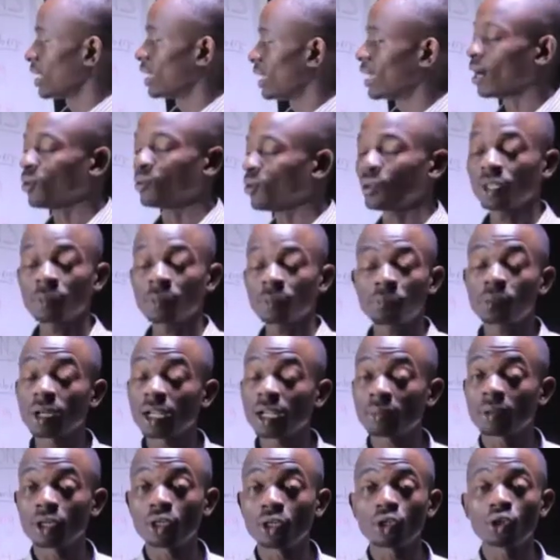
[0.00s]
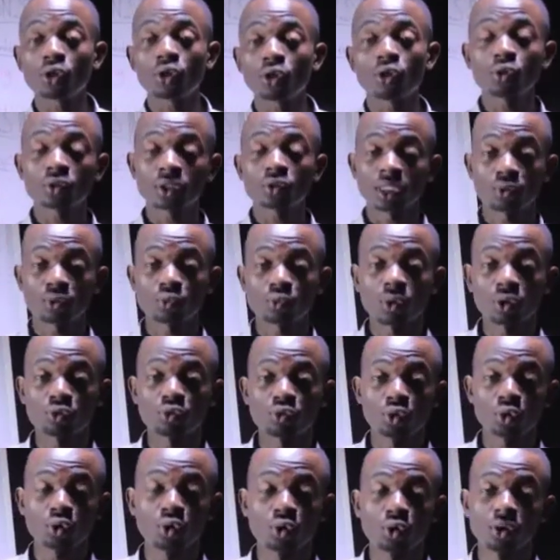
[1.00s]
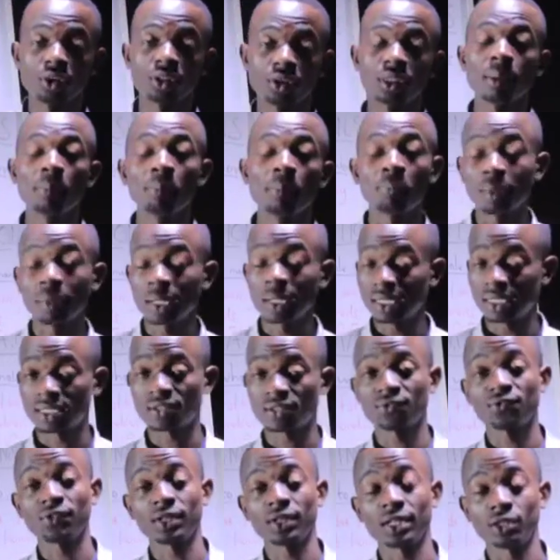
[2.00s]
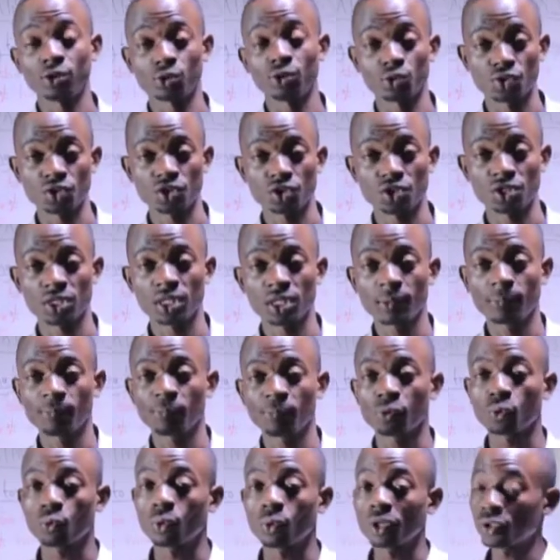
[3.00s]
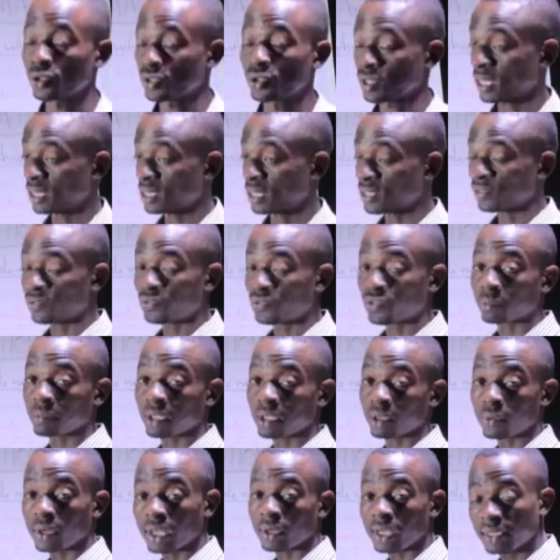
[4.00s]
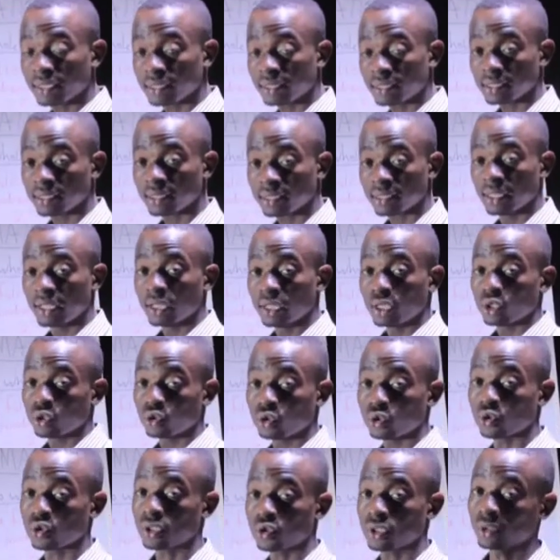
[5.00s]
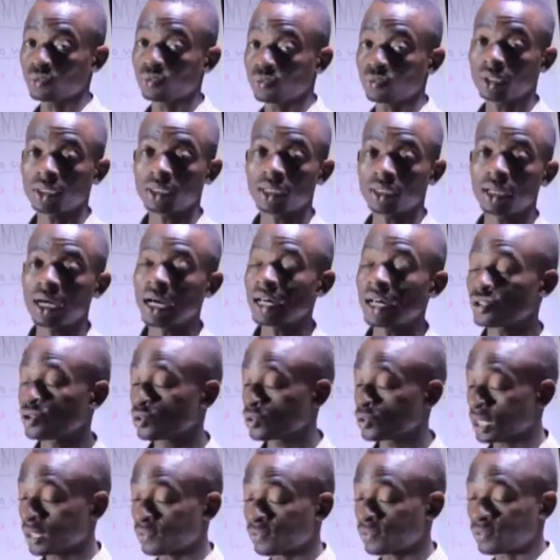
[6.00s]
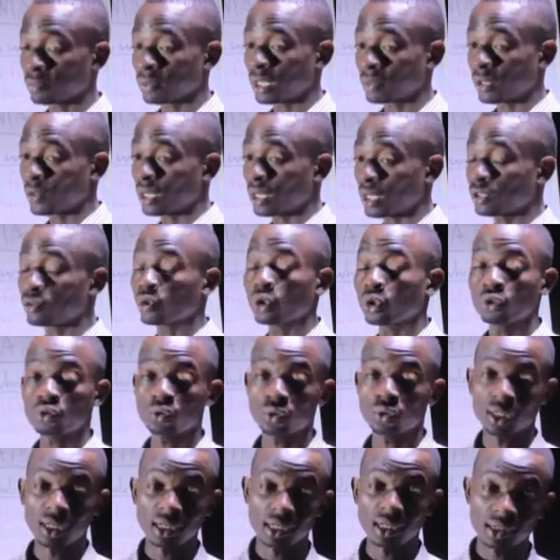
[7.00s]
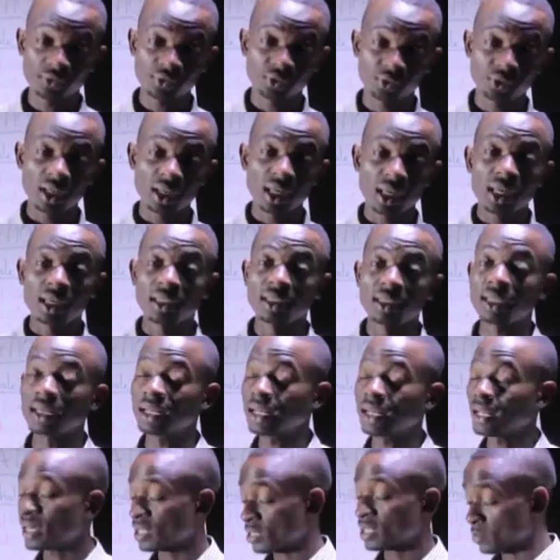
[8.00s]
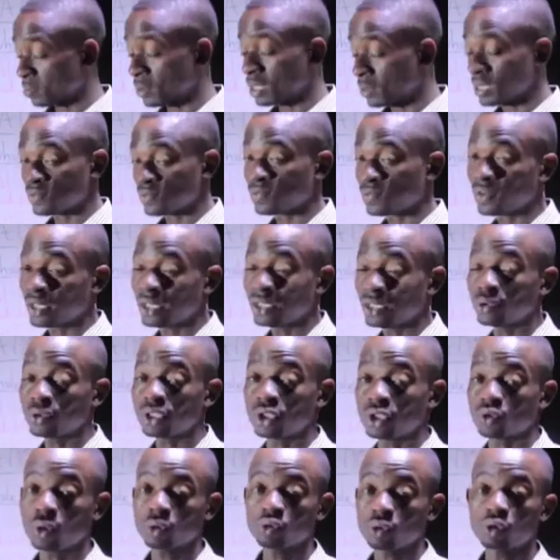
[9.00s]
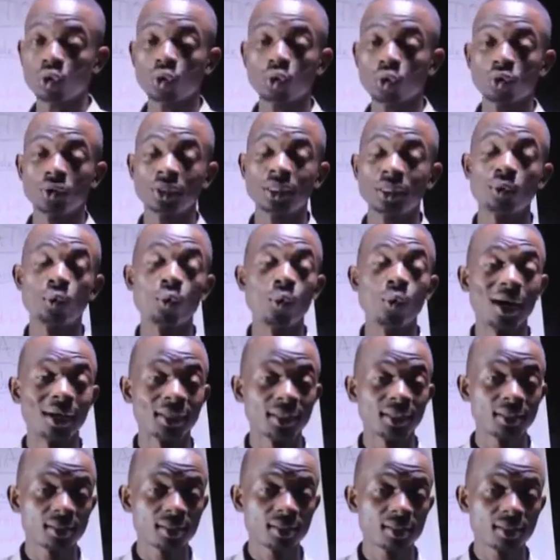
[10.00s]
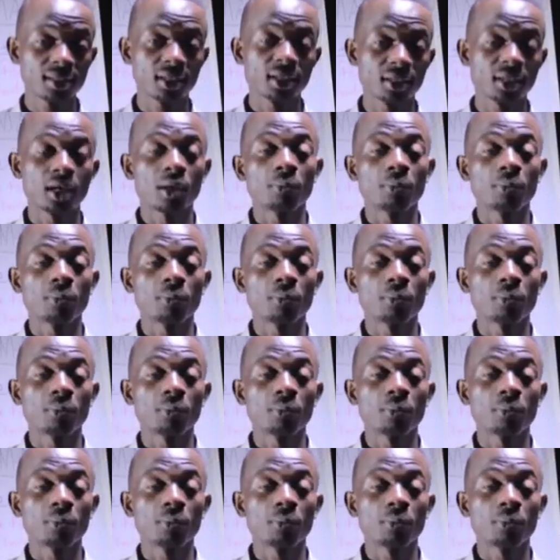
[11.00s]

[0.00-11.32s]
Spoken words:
Now in primary we looked at what we call place values. When you're starting from the right, as you start from the right going to the left, the last place value is what we call the ones,